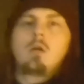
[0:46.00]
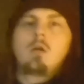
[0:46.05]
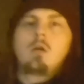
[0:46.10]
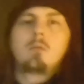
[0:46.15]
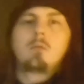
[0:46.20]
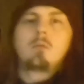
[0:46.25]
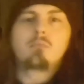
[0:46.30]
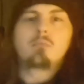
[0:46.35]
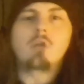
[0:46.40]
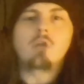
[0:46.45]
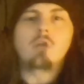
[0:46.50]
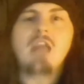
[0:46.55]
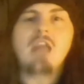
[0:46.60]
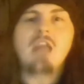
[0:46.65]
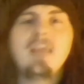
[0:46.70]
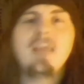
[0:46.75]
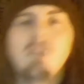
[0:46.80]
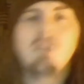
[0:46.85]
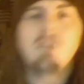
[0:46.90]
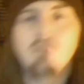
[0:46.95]

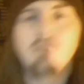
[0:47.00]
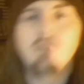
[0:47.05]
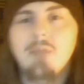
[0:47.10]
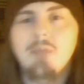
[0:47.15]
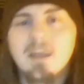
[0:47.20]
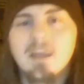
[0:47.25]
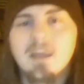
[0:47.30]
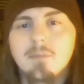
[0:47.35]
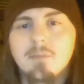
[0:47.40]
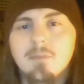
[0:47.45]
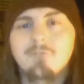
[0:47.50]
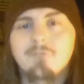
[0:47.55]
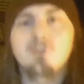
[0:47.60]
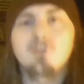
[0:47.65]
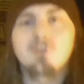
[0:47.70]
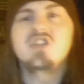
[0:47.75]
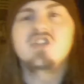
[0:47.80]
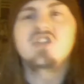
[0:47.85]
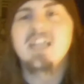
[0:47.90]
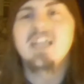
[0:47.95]
Brookhaven will become the
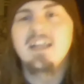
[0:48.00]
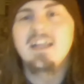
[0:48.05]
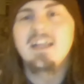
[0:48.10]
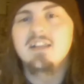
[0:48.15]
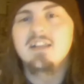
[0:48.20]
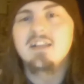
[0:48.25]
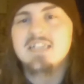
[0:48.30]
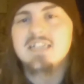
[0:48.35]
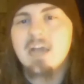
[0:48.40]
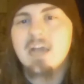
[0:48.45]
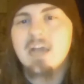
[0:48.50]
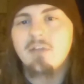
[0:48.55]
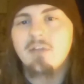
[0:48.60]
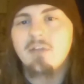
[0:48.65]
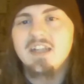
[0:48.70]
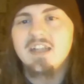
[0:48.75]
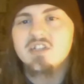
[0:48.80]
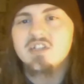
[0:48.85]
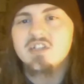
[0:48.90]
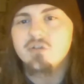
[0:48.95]
first city in the
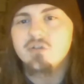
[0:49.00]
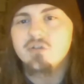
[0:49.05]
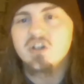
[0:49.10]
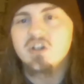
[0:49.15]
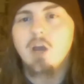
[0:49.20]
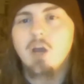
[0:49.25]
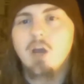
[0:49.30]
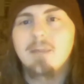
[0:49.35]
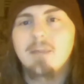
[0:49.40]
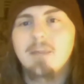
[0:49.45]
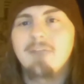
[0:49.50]
southeast to adopt